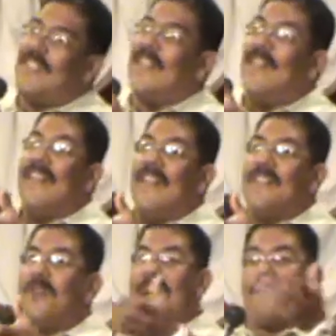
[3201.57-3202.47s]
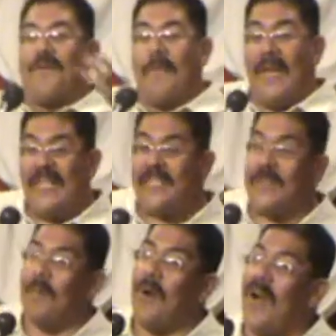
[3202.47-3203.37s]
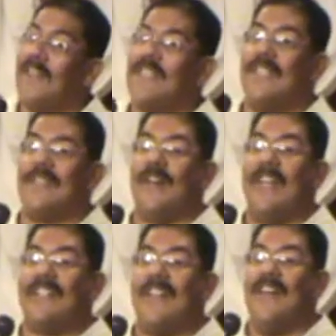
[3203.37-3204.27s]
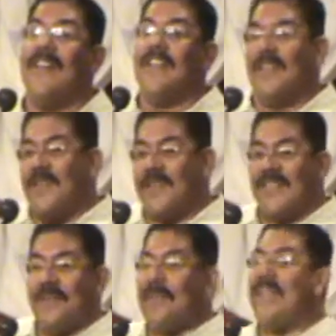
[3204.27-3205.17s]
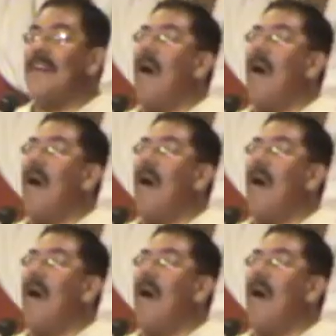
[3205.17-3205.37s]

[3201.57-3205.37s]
the transformation process right there. You come in